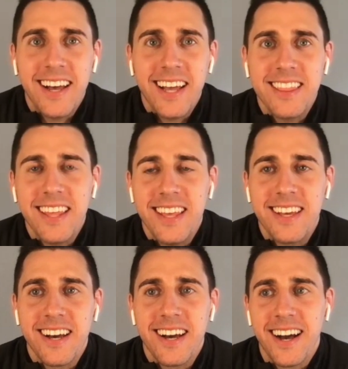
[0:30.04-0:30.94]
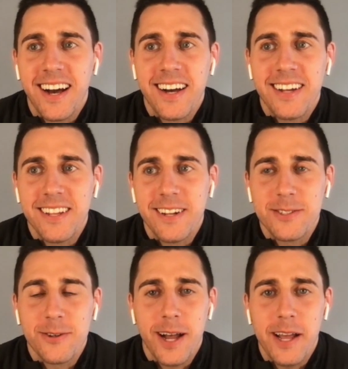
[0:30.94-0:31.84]
I think uh, you know.
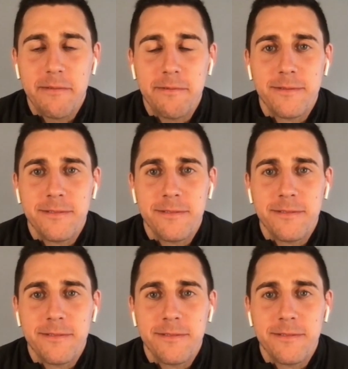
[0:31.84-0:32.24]
So I have